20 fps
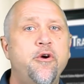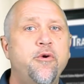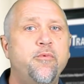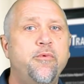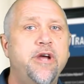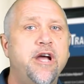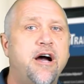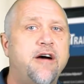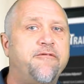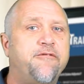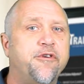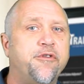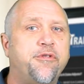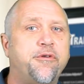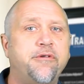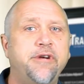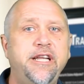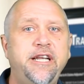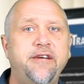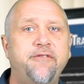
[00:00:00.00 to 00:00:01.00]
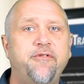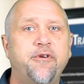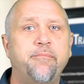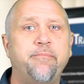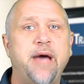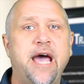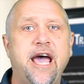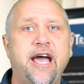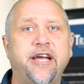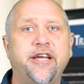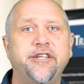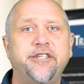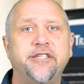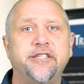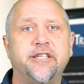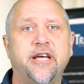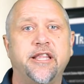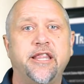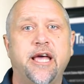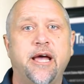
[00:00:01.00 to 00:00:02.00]
We offer 3 different
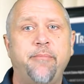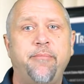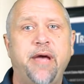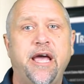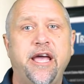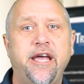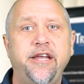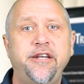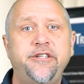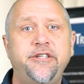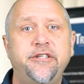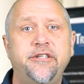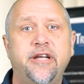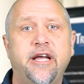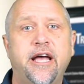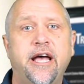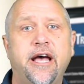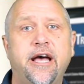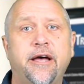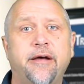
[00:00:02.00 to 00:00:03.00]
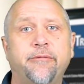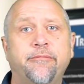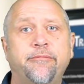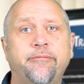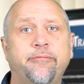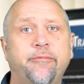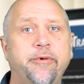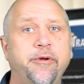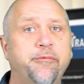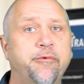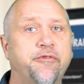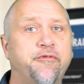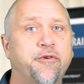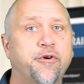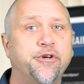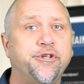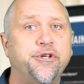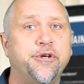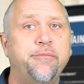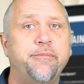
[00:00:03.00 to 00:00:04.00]
packages on that page. We
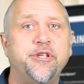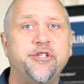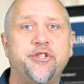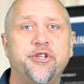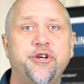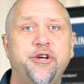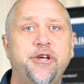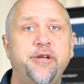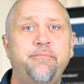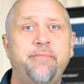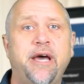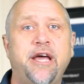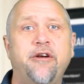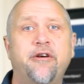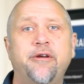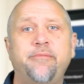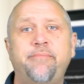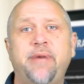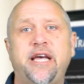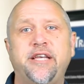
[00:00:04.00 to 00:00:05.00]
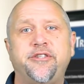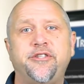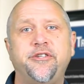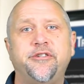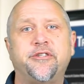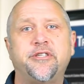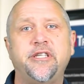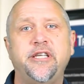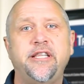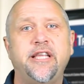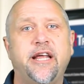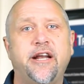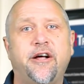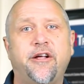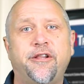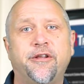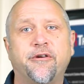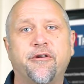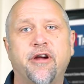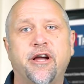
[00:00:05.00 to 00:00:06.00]
refer to them as the good, better, and best. You'll see that
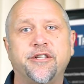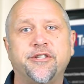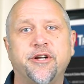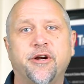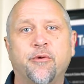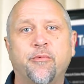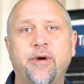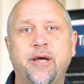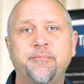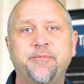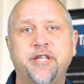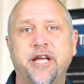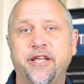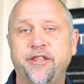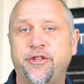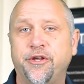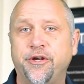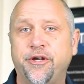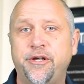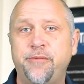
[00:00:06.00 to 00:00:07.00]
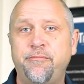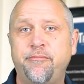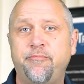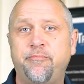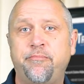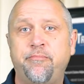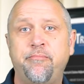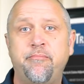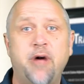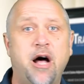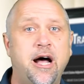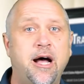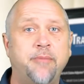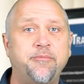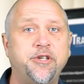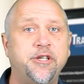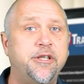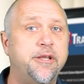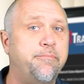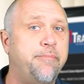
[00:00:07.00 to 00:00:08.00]
all across our website. The good
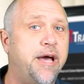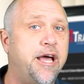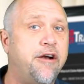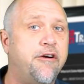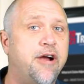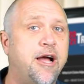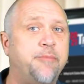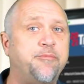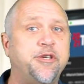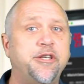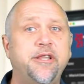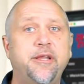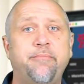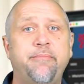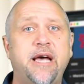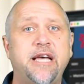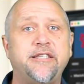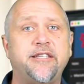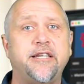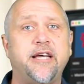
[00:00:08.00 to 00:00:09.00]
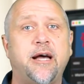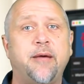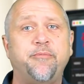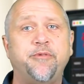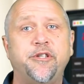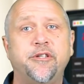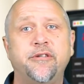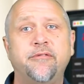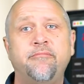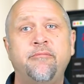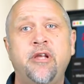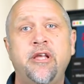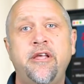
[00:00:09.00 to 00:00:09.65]
option, the better option, the best option.